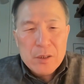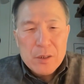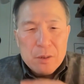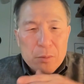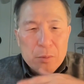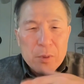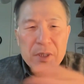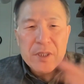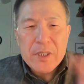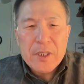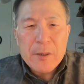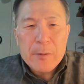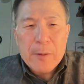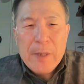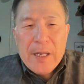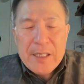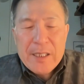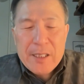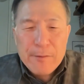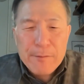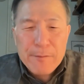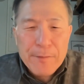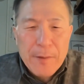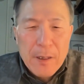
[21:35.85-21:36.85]

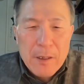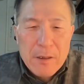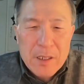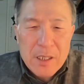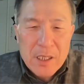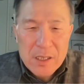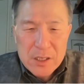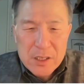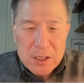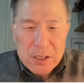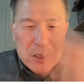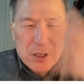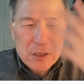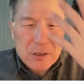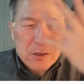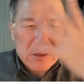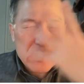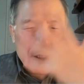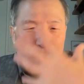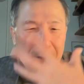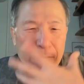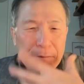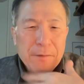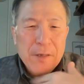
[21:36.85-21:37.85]
redirected focus to
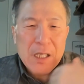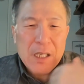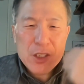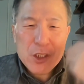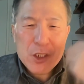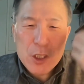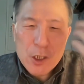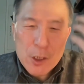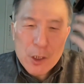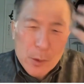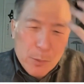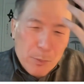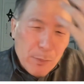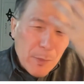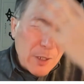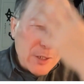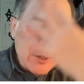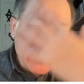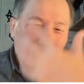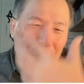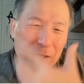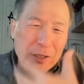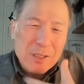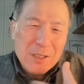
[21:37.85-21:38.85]
the facial
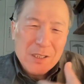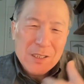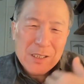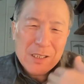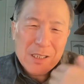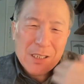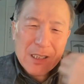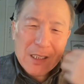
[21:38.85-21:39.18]
motion